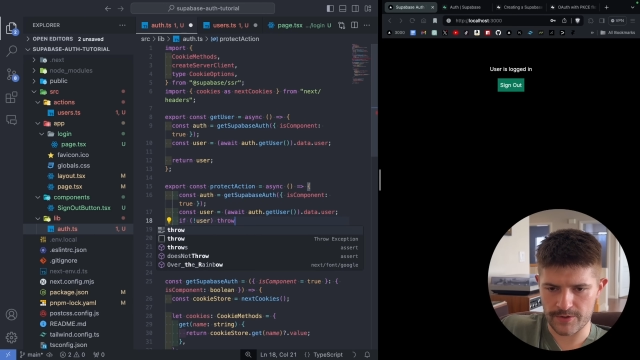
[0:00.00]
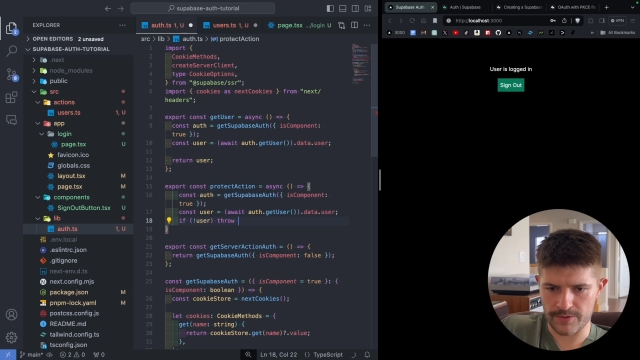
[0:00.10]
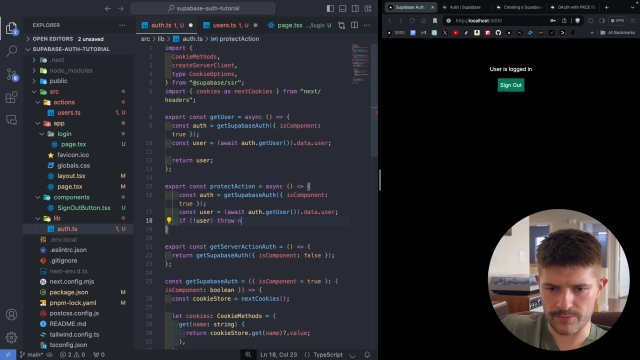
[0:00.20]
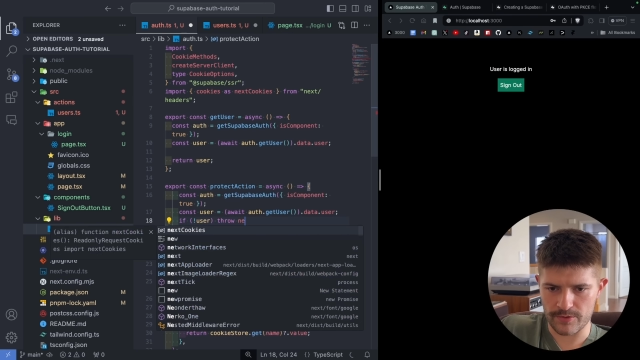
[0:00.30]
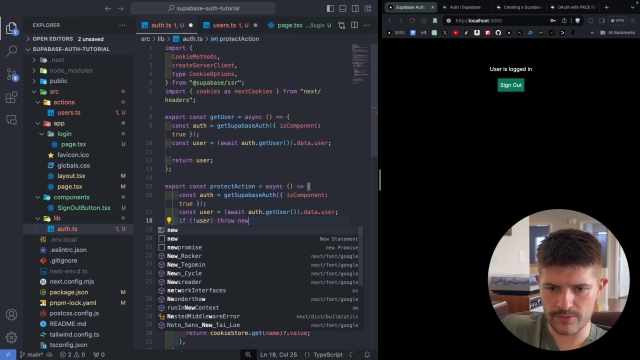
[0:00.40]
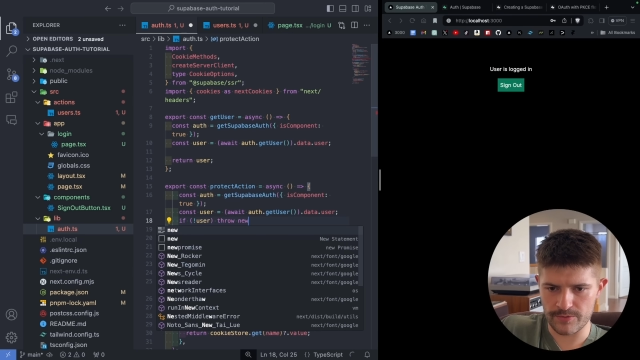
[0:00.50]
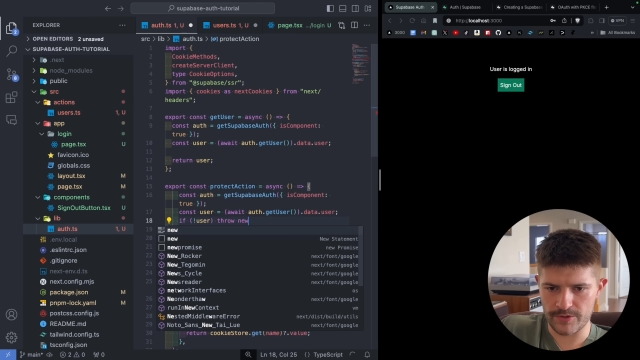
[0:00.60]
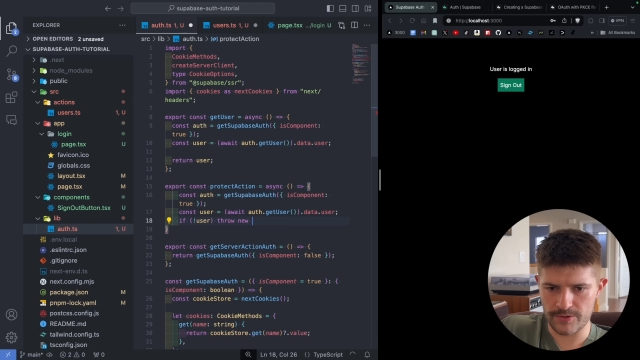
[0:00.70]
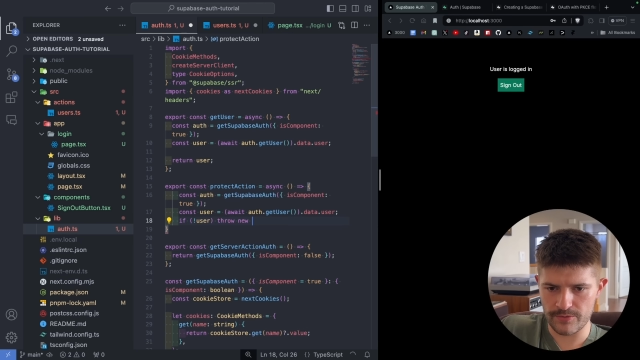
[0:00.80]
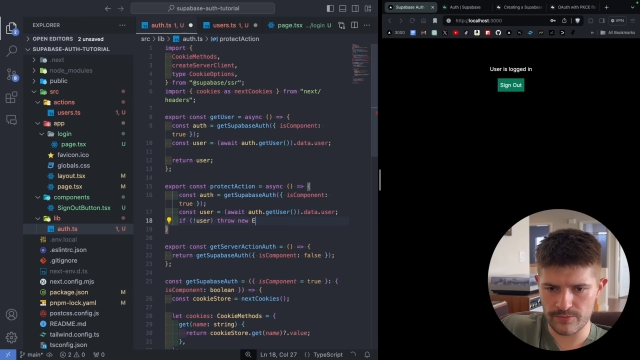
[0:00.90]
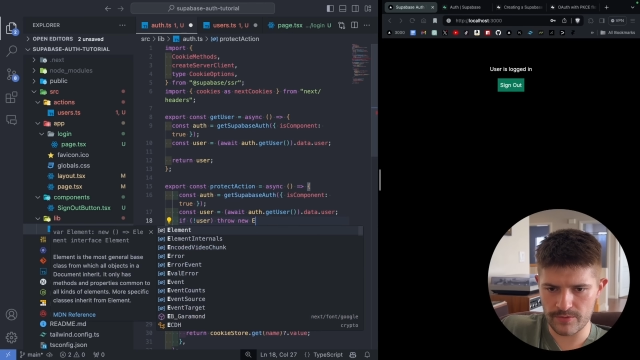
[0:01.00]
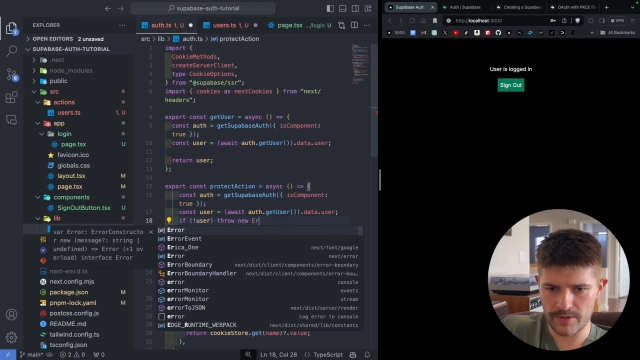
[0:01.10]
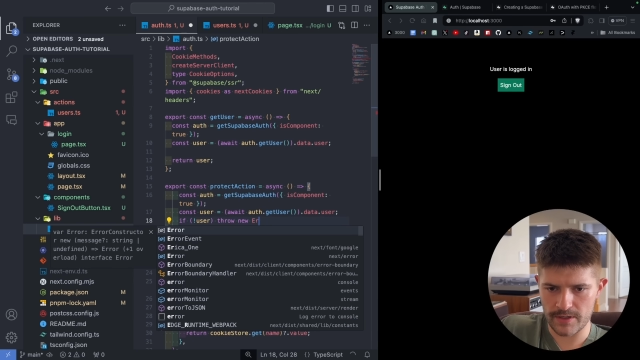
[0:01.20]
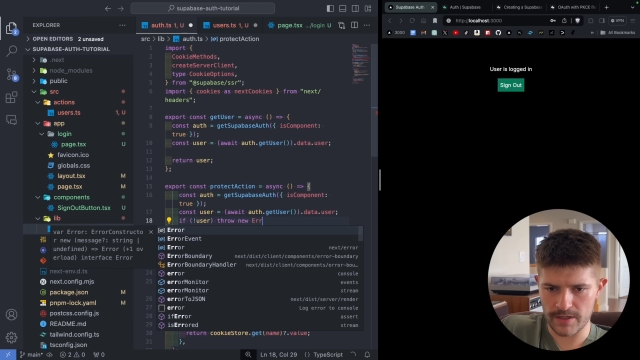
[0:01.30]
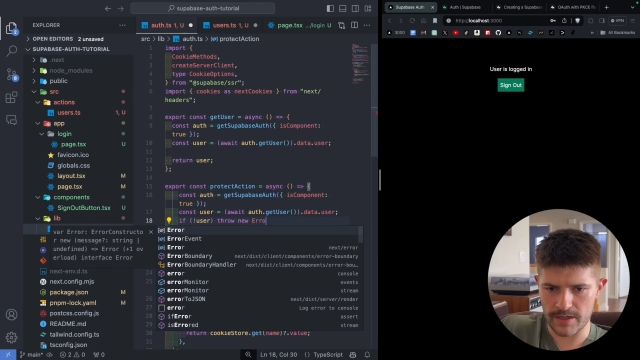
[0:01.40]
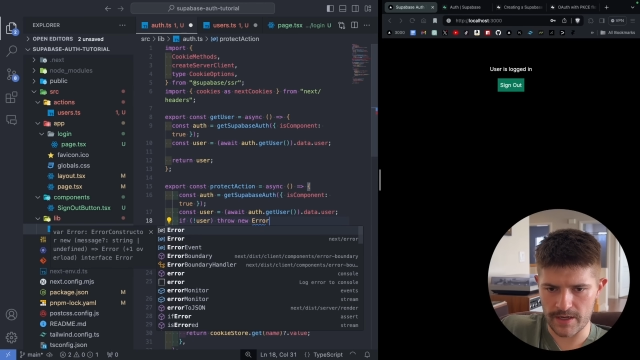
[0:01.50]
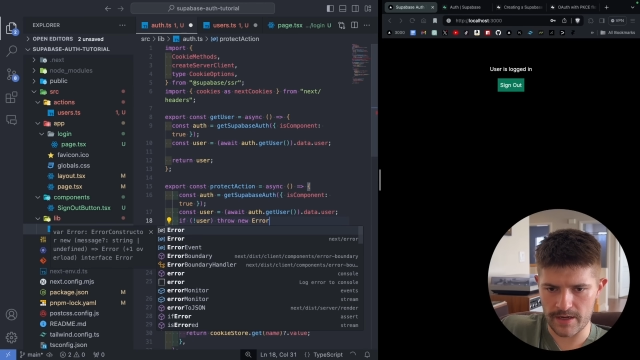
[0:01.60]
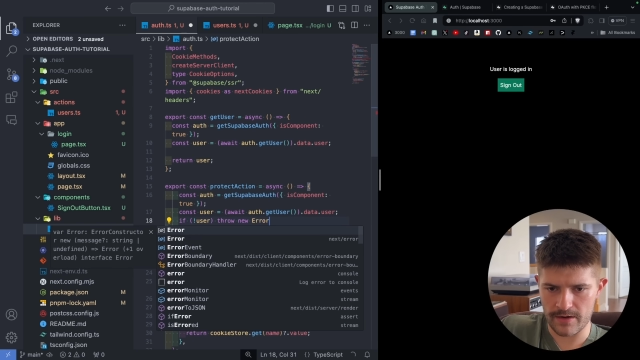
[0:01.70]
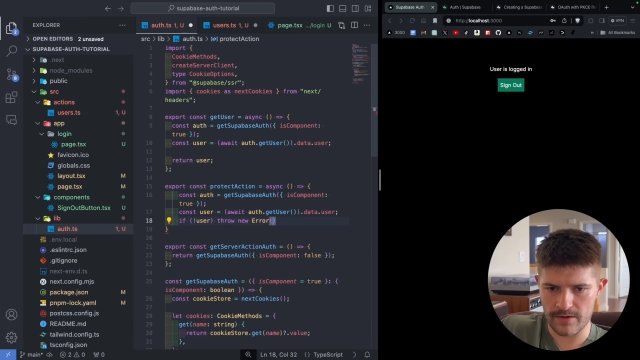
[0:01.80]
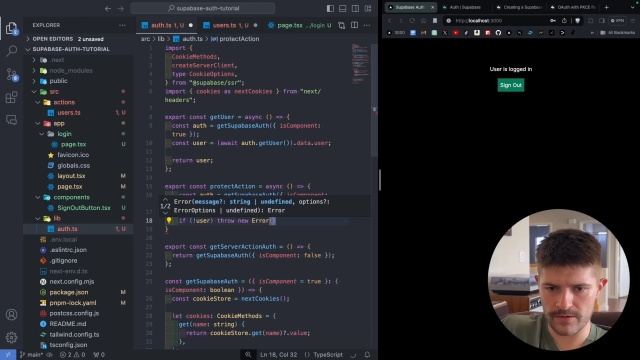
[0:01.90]
throw new
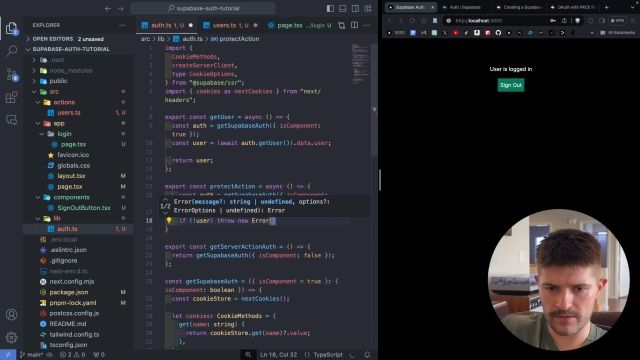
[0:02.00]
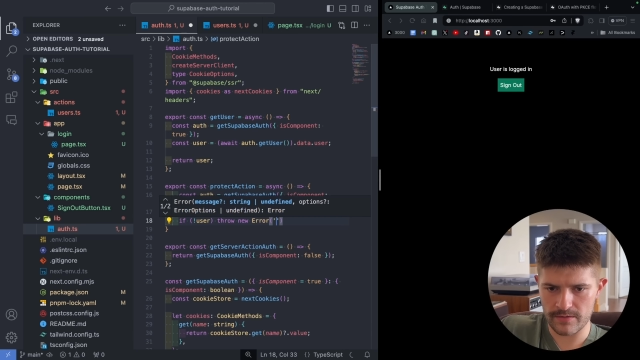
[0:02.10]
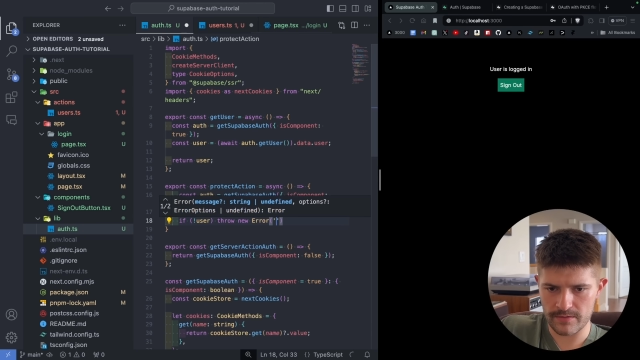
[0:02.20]
error